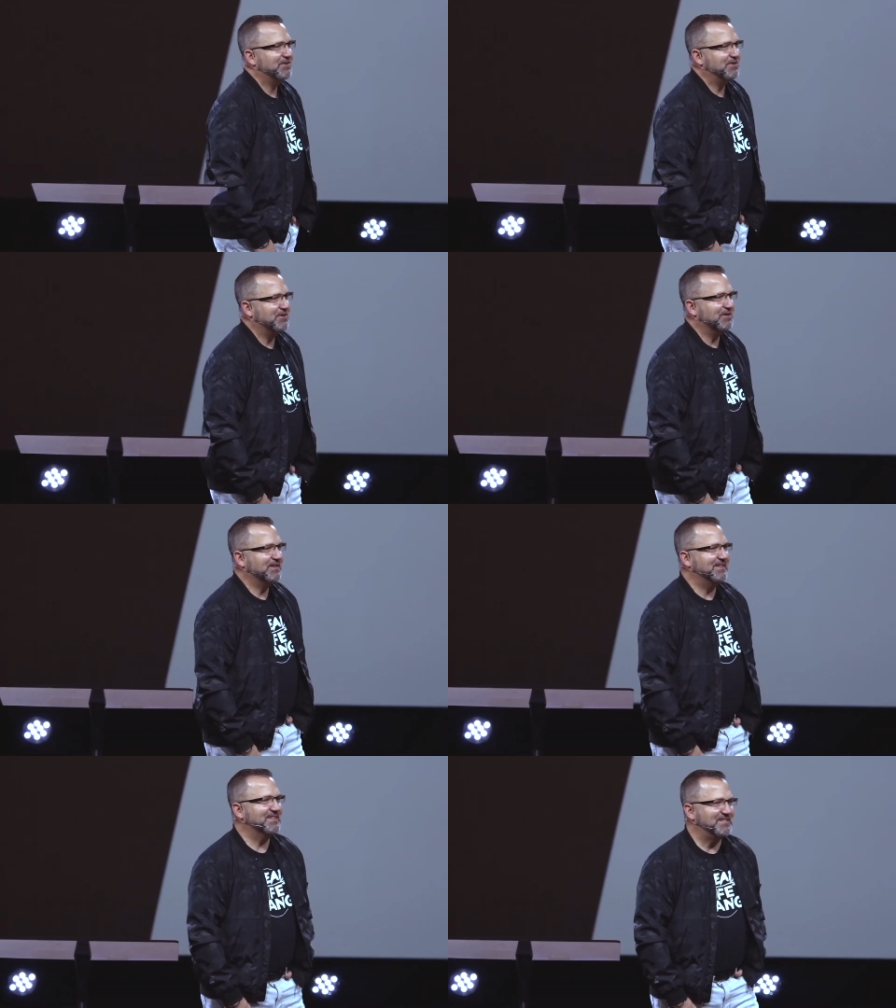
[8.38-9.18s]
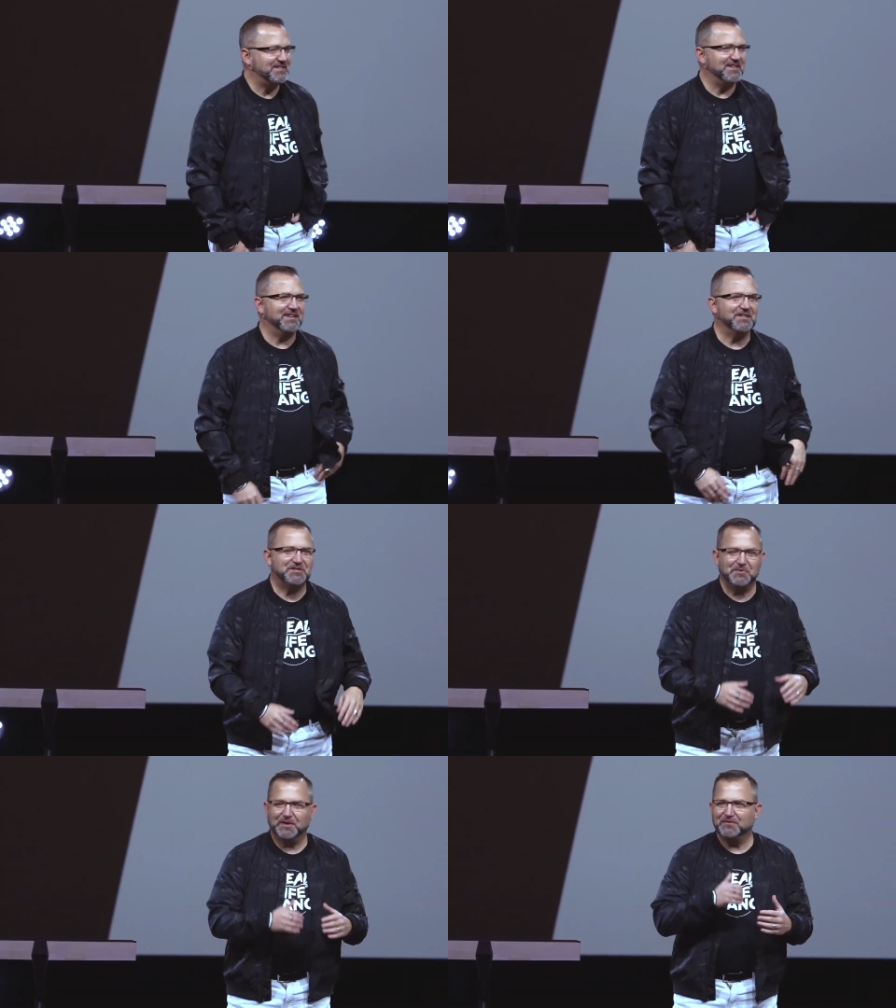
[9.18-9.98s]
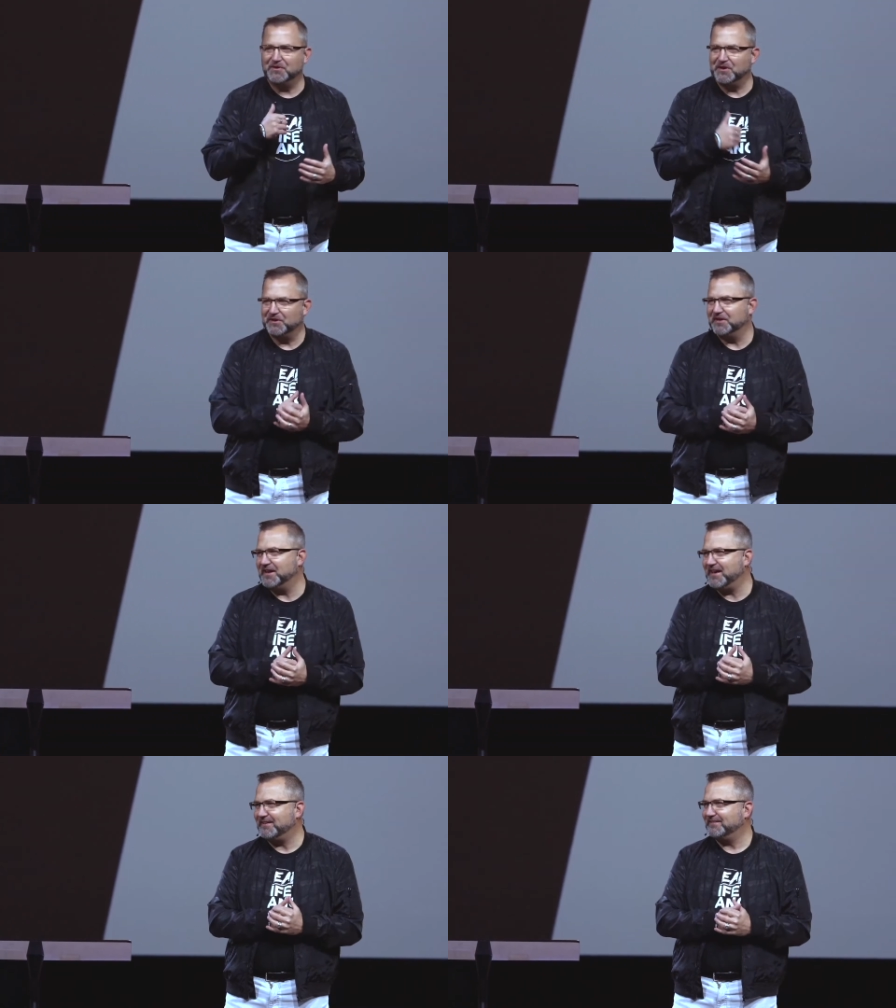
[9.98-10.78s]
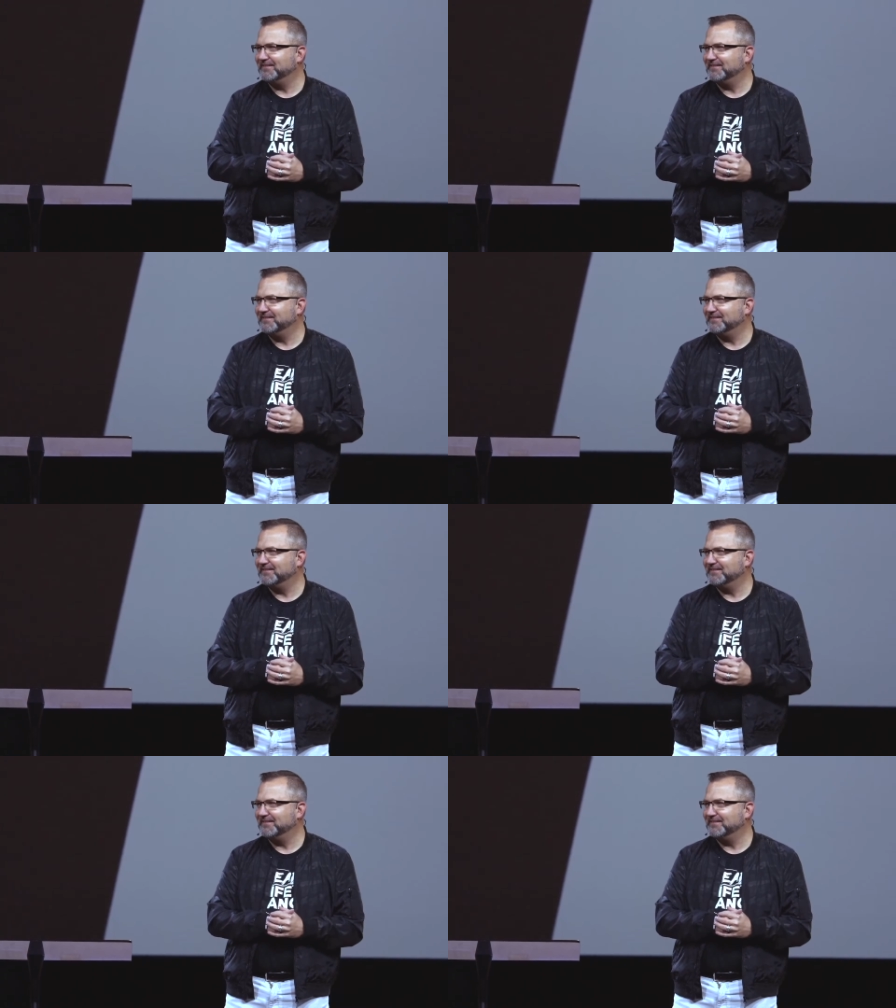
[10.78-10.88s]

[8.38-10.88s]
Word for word: Good to see each one of you here today.